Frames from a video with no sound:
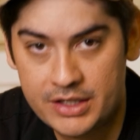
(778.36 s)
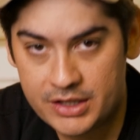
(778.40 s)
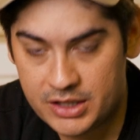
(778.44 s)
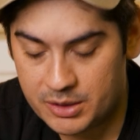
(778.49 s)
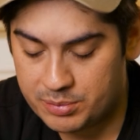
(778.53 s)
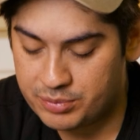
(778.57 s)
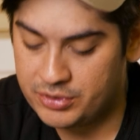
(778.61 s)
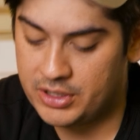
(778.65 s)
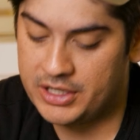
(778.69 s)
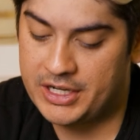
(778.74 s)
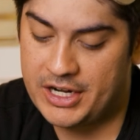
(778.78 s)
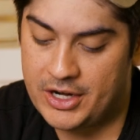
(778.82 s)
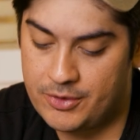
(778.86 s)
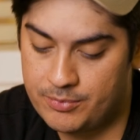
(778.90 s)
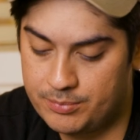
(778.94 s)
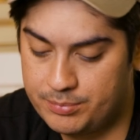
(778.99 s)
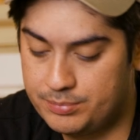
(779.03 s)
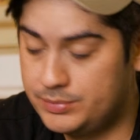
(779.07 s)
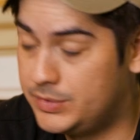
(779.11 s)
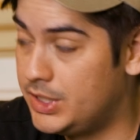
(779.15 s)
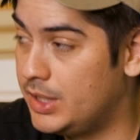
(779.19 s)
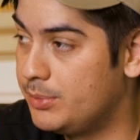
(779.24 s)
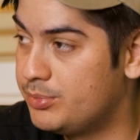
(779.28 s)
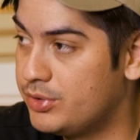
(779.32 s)
the
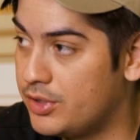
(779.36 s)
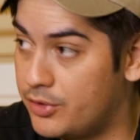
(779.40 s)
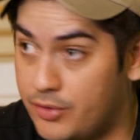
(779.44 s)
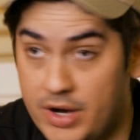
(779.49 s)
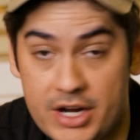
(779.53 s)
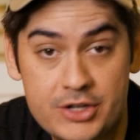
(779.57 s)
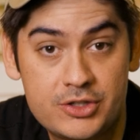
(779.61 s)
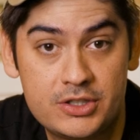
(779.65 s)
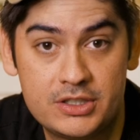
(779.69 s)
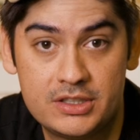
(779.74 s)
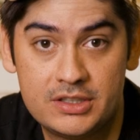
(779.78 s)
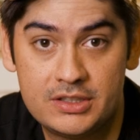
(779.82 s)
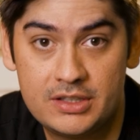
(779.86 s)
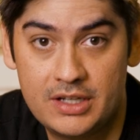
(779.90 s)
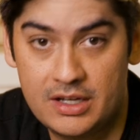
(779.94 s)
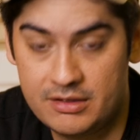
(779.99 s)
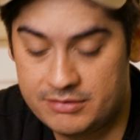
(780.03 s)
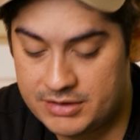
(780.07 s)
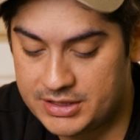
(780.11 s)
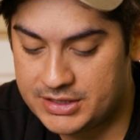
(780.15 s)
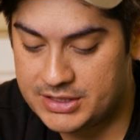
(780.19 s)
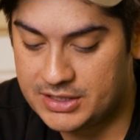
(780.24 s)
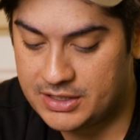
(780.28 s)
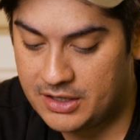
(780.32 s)
progression
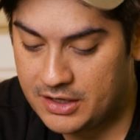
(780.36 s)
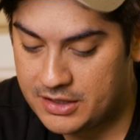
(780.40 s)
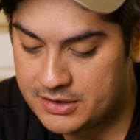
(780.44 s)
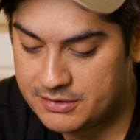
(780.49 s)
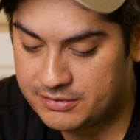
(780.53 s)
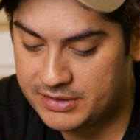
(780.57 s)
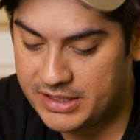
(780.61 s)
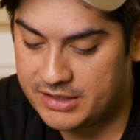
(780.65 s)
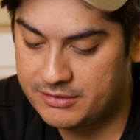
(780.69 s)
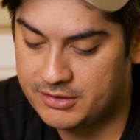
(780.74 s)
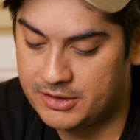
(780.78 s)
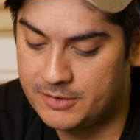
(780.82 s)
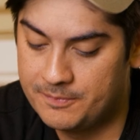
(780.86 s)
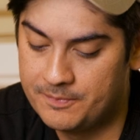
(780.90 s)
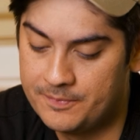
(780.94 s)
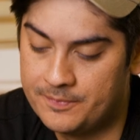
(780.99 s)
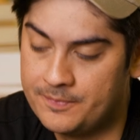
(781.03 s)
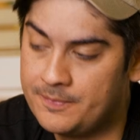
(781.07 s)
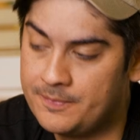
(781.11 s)
of a cigar's flavor.